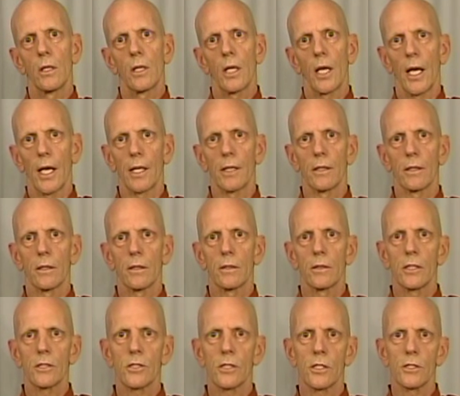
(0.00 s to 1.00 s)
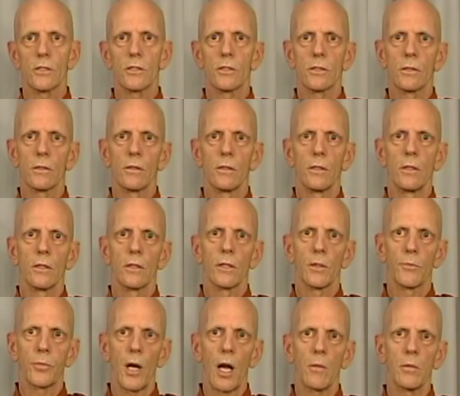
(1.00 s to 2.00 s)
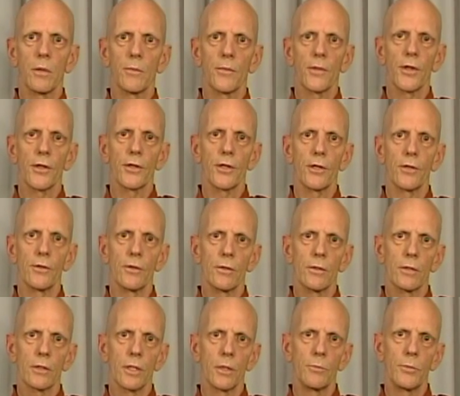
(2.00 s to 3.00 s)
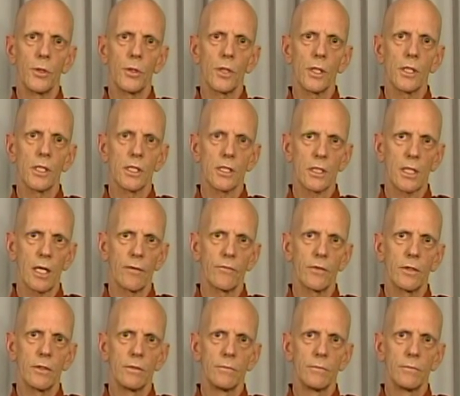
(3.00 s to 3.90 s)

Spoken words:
And this is the problem that the Buddha discovered,